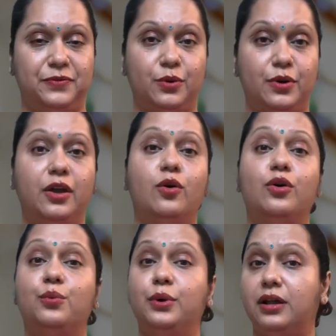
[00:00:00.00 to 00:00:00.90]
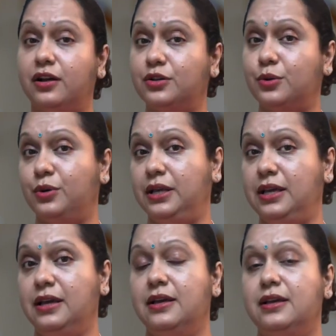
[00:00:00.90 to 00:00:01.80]
Okay, or Virat
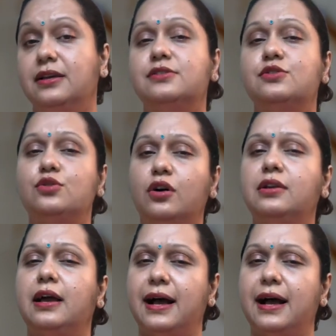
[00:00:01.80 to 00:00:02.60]
Kohli is not